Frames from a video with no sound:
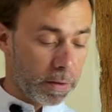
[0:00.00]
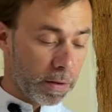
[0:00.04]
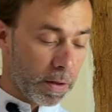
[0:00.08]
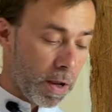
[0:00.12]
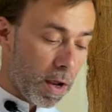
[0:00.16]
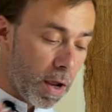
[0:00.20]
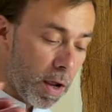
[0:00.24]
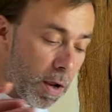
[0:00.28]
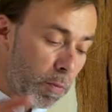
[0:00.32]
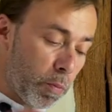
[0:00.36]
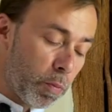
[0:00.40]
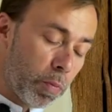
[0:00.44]

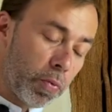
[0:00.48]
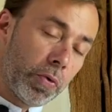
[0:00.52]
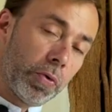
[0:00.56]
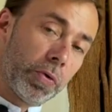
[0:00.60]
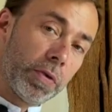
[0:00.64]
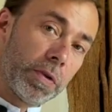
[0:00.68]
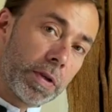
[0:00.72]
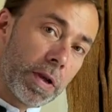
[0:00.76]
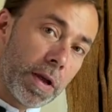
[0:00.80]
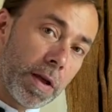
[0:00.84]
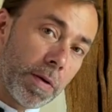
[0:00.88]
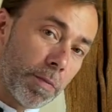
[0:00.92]
I put
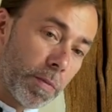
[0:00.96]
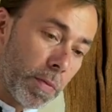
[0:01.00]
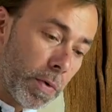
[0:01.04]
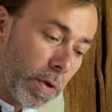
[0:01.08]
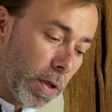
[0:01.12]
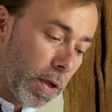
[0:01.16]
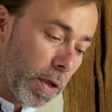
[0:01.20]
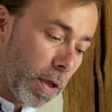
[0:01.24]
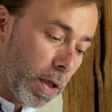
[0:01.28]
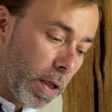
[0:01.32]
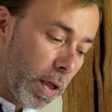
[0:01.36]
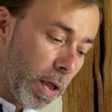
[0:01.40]
them
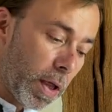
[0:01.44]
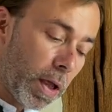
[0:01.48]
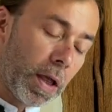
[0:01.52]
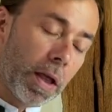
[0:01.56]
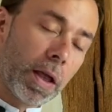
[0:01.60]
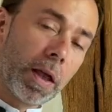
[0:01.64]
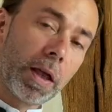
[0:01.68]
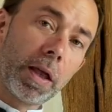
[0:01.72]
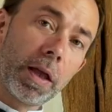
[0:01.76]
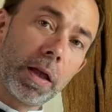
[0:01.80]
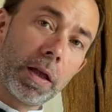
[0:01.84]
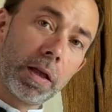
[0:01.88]

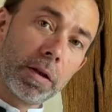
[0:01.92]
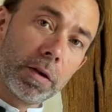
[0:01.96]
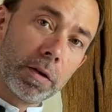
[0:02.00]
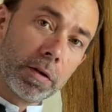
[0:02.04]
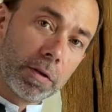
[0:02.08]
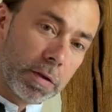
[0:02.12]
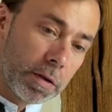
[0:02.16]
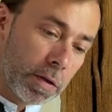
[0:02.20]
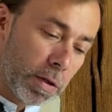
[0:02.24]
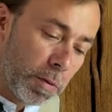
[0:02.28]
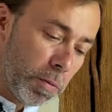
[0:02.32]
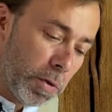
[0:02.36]
in the
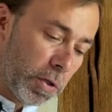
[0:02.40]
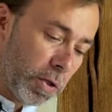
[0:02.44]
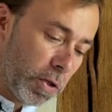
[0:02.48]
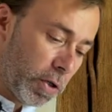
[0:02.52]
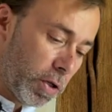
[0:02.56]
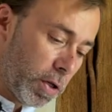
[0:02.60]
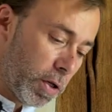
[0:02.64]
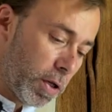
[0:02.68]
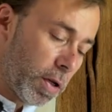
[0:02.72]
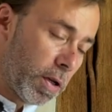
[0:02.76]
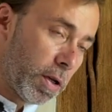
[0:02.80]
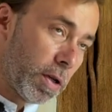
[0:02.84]

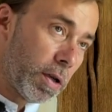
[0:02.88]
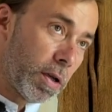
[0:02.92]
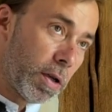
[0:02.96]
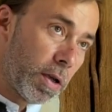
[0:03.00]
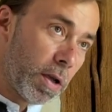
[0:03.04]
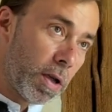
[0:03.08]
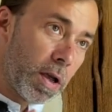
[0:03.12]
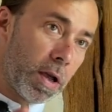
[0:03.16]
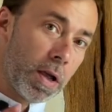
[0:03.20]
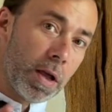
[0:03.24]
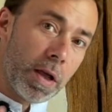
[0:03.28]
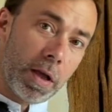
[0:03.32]
ceviche
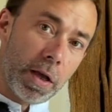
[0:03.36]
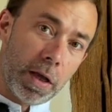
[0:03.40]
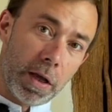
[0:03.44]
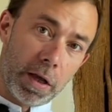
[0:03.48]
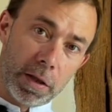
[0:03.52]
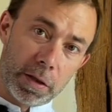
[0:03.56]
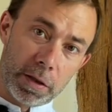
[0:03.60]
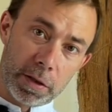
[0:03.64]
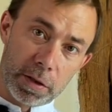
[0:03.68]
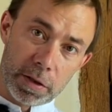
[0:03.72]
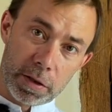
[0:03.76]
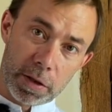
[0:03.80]

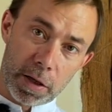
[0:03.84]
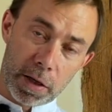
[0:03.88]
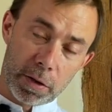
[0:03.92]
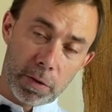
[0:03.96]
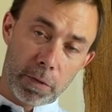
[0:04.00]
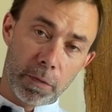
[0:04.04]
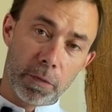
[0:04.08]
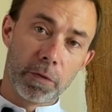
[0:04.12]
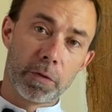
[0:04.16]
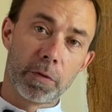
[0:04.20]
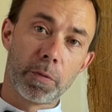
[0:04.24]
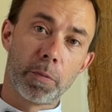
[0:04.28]
instead
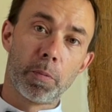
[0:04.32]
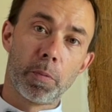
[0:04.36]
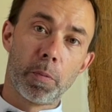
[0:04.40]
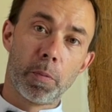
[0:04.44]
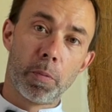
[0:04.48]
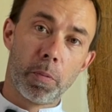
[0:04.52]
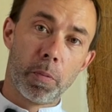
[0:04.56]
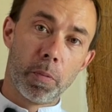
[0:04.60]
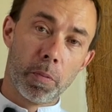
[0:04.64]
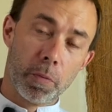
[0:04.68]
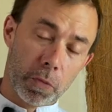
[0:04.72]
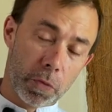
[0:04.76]
of the
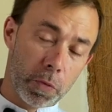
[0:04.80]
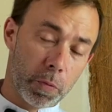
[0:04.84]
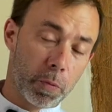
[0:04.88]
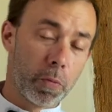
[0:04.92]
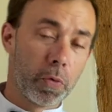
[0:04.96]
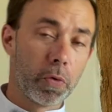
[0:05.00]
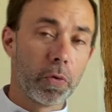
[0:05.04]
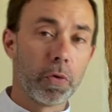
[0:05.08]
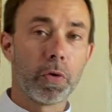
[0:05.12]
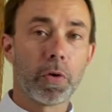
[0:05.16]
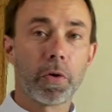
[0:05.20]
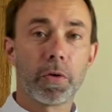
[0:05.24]

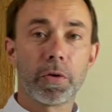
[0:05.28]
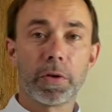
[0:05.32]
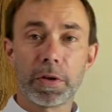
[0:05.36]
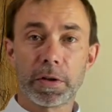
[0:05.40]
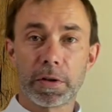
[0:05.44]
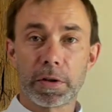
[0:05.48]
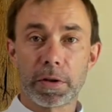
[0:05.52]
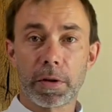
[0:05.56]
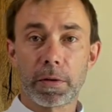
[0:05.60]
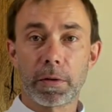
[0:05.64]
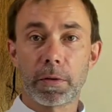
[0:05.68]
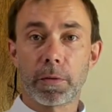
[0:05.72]
bouillon,
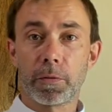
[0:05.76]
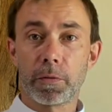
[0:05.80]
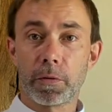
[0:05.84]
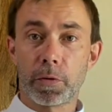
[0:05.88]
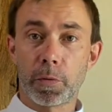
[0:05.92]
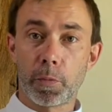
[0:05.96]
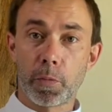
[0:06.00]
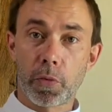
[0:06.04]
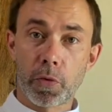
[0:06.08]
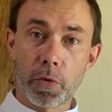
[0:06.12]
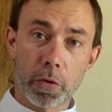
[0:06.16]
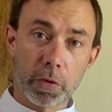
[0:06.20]
instead of the
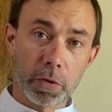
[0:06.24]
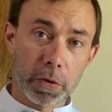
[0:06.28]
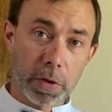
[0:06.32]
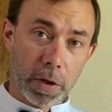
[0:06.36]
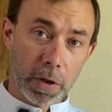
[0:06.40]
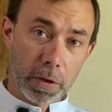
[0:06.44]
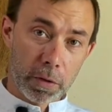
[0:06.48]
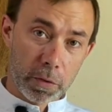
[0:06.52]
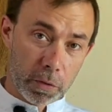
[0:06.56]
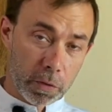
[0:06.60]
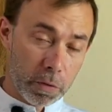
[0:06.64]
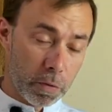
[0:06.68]
broth
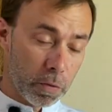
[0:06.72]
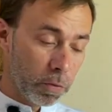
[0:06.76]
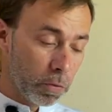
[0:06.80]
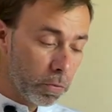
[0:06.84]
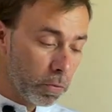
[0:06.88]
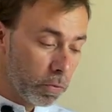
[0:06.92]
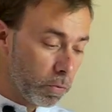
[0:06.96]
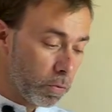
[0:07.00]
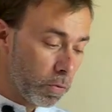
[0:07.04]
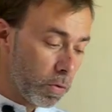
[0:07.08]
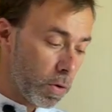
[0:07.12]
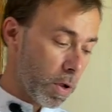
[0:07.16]
I told
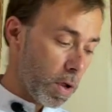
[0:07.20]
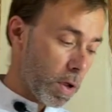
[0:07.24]
you.